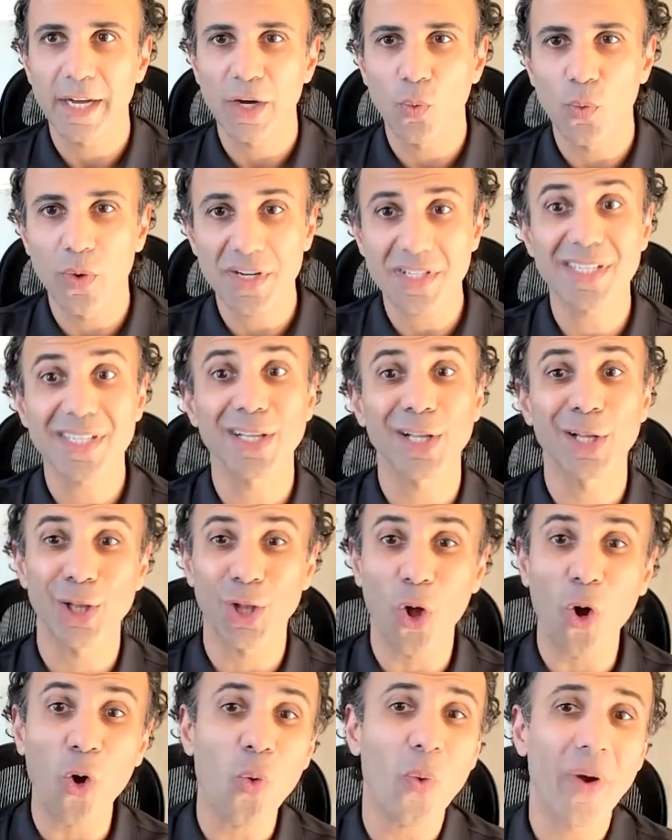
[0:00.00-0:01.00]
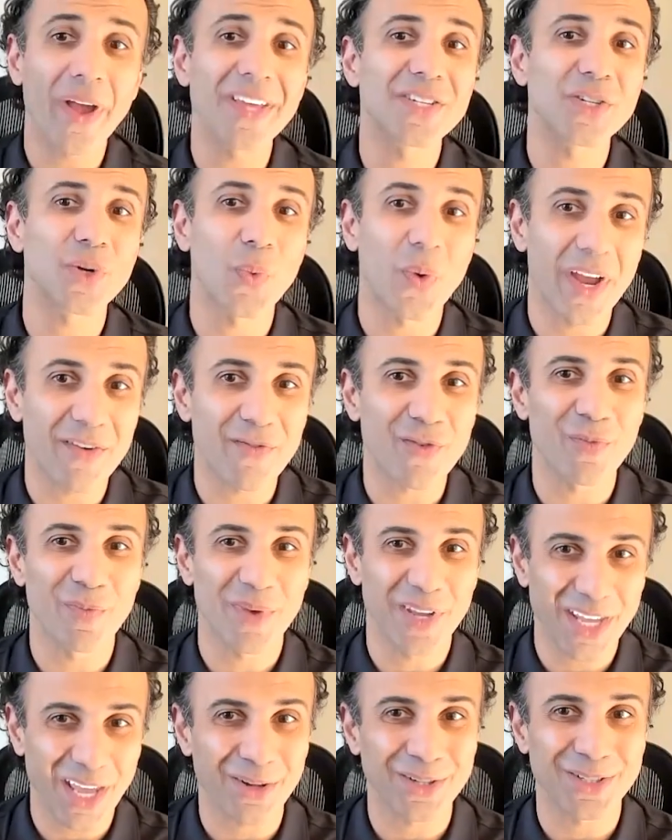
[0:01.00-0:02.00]
we're still a long ways away from
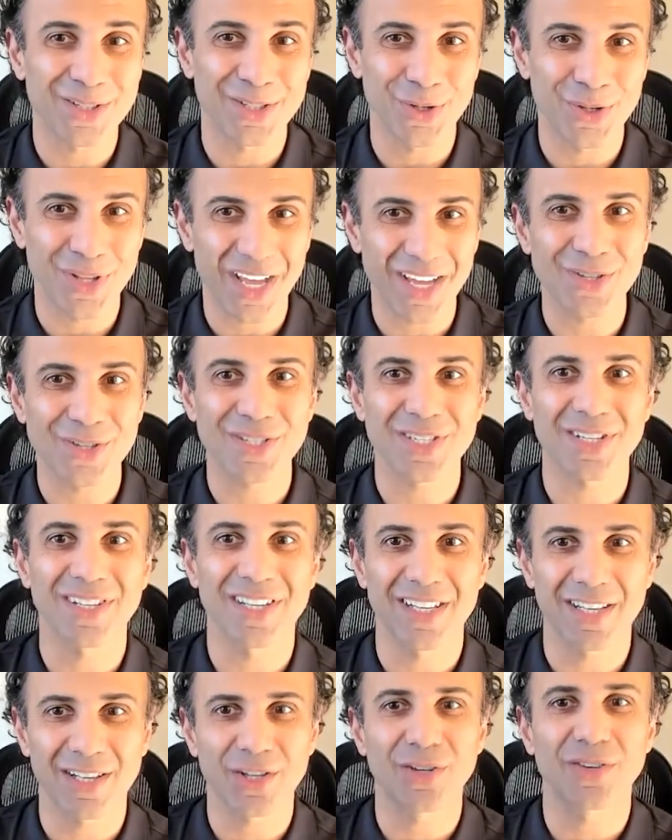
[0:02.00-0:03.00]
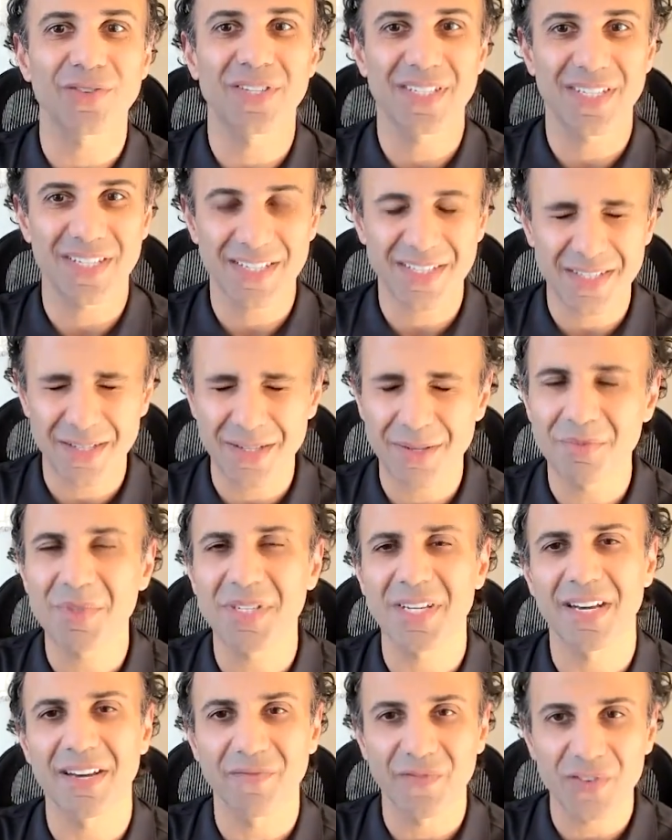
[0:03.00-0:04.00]
being able to do that. You still need a lot of systems
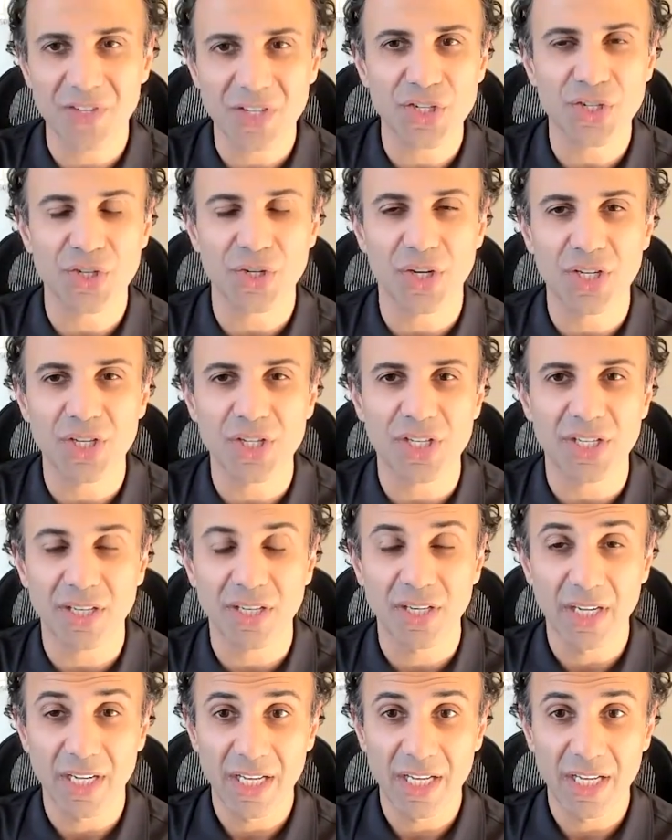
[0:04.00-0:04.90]
and infrastructure.